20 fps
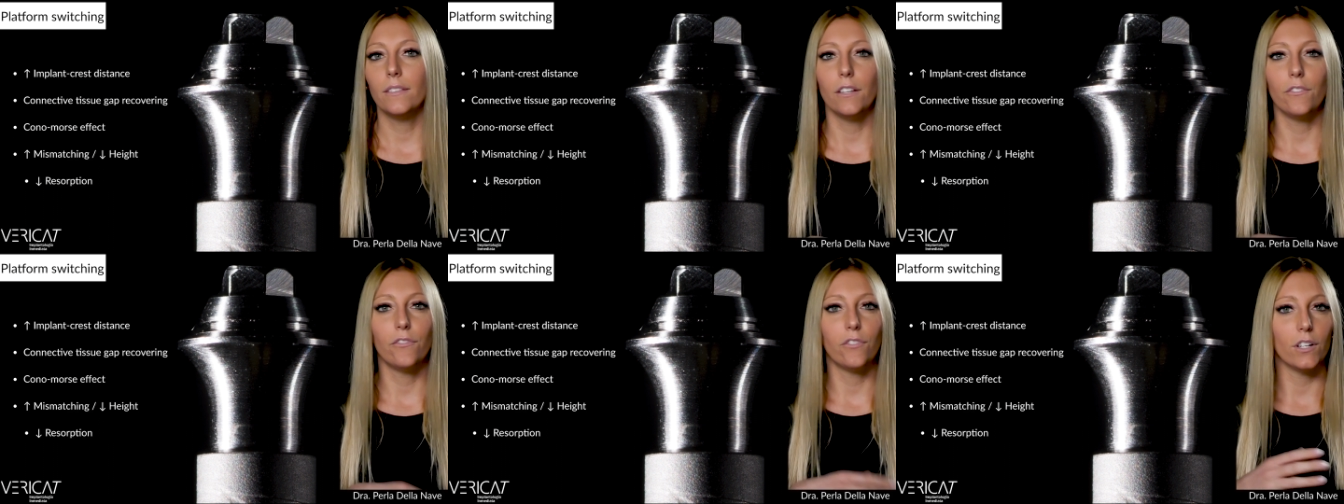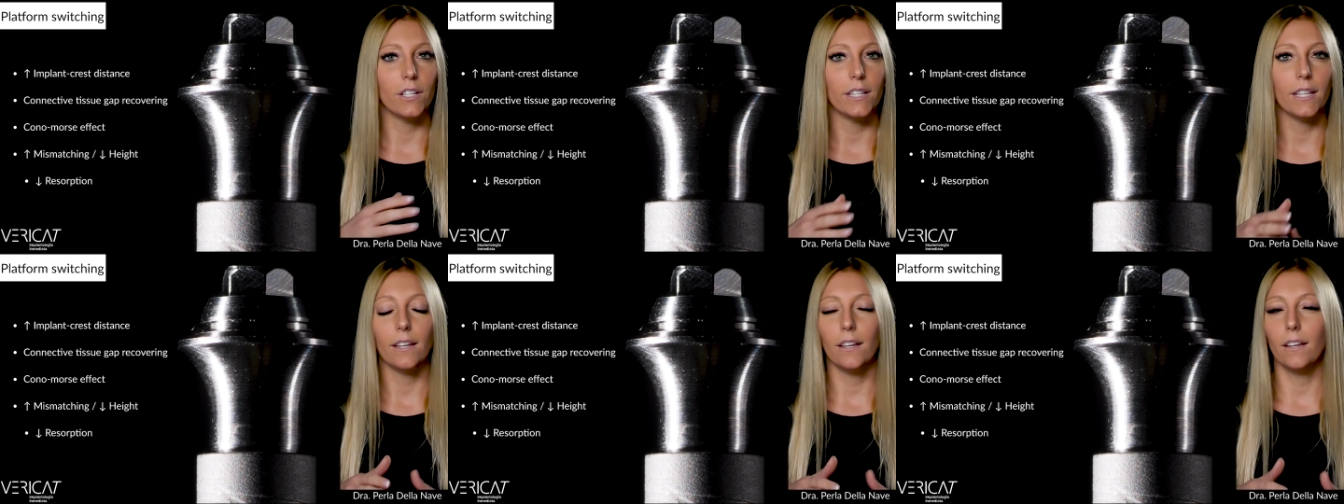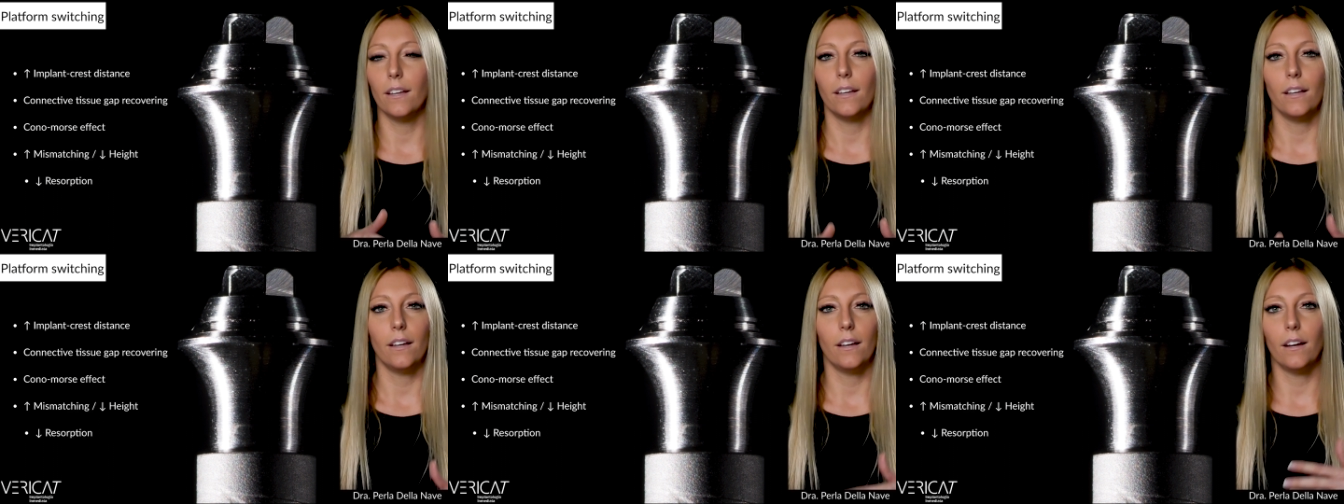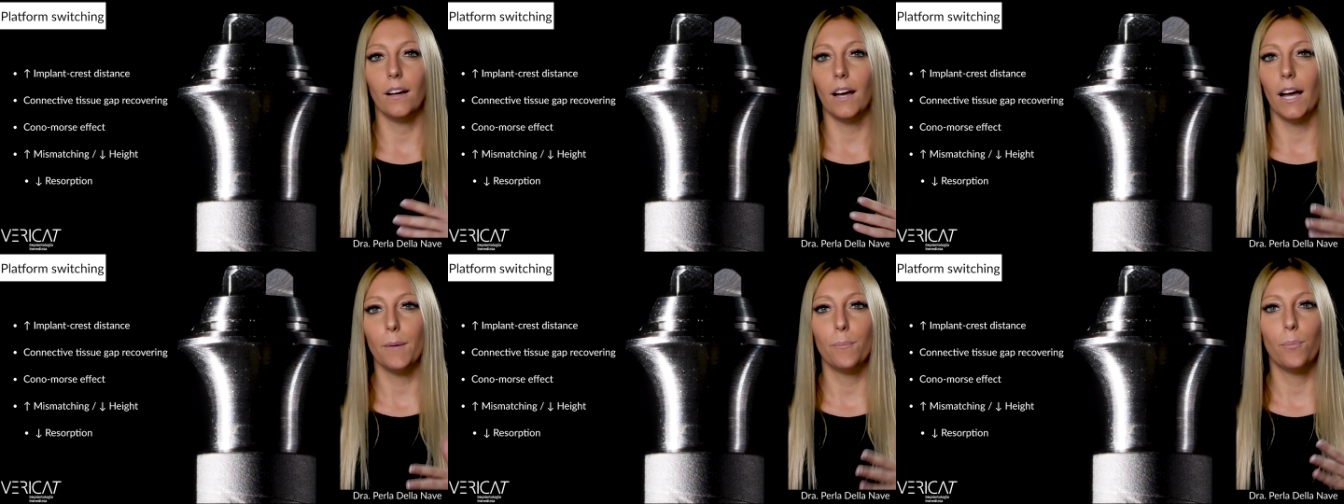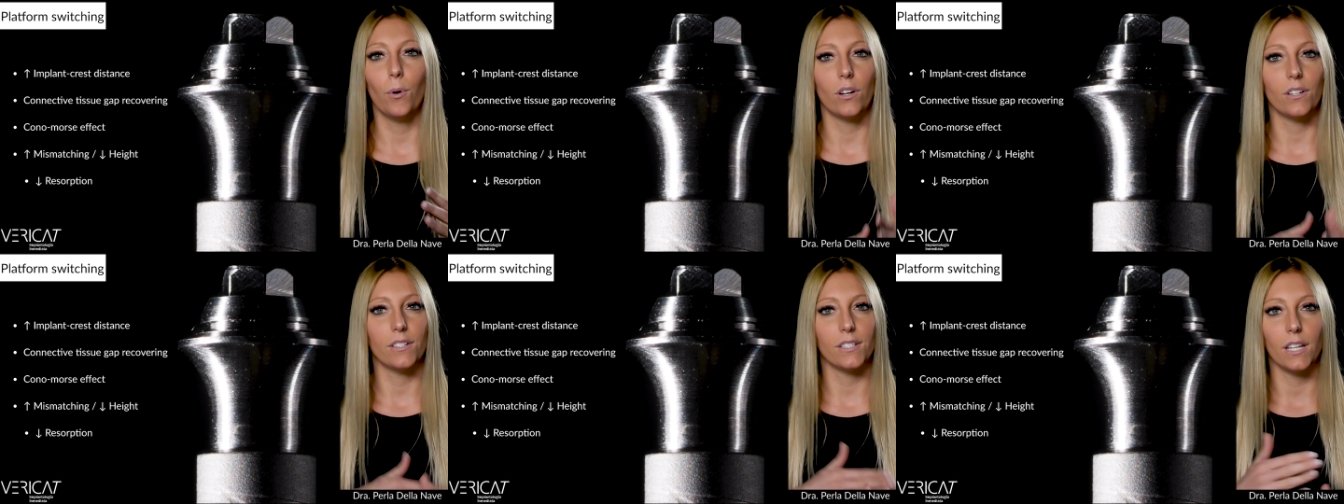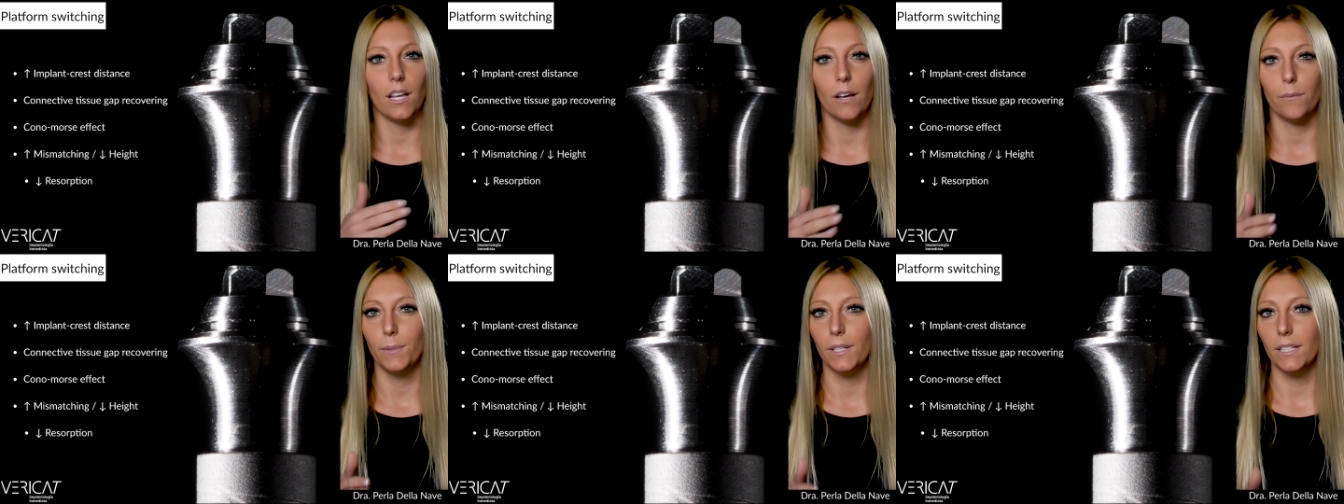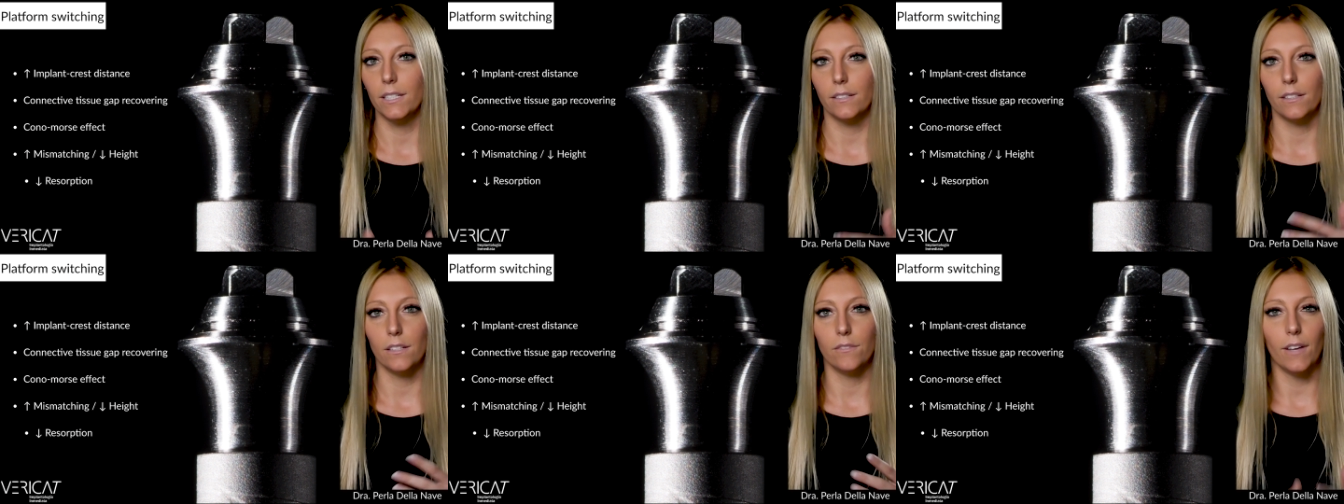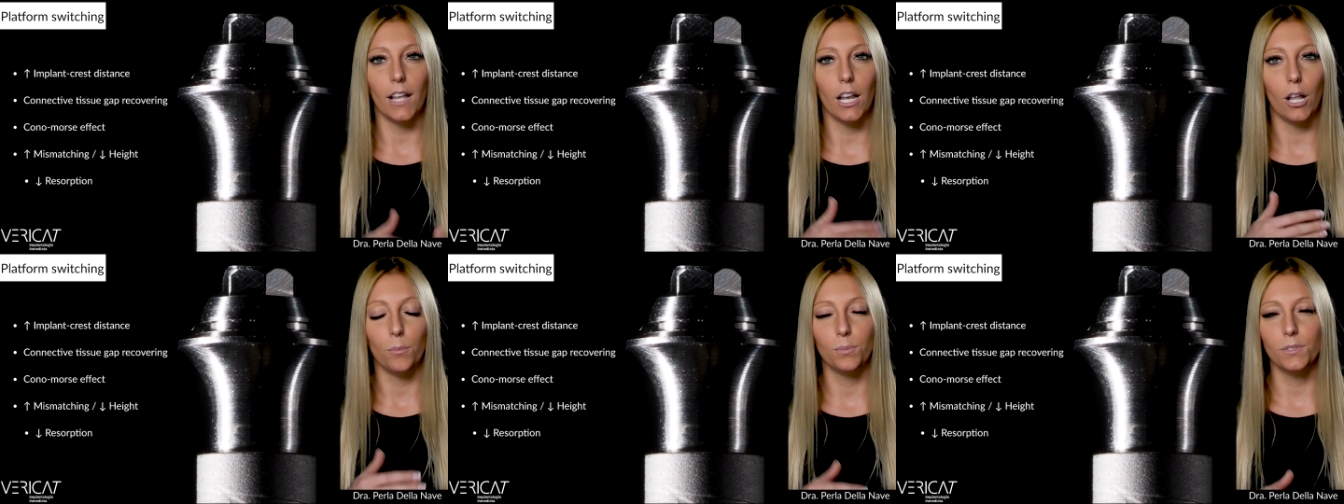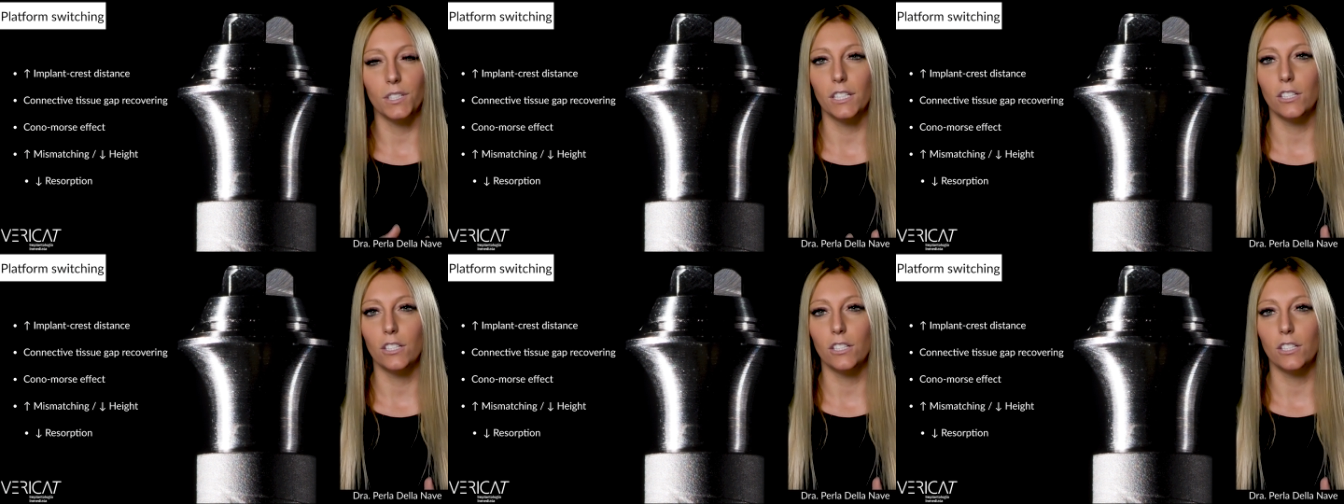different hypotheses have been developed.